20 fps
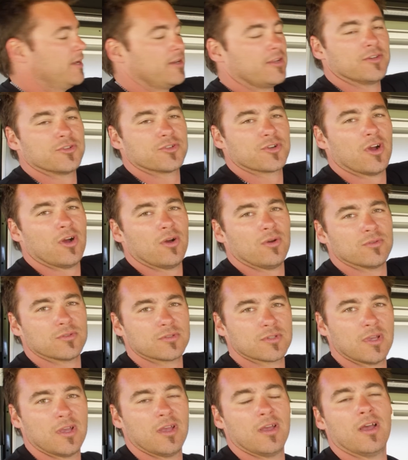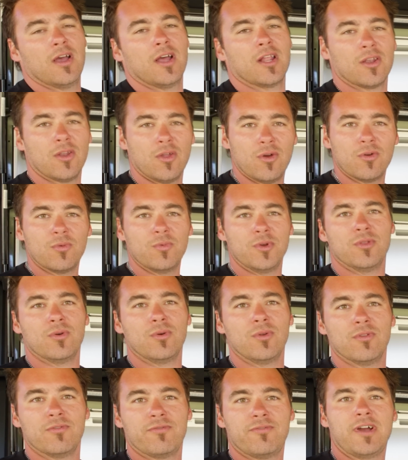controls along with
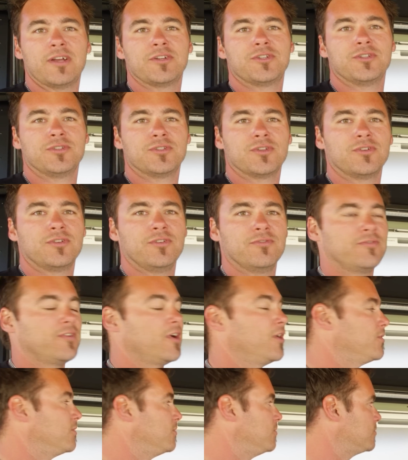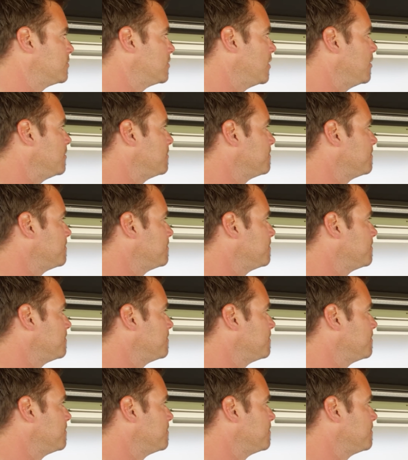all the functions on your phone also.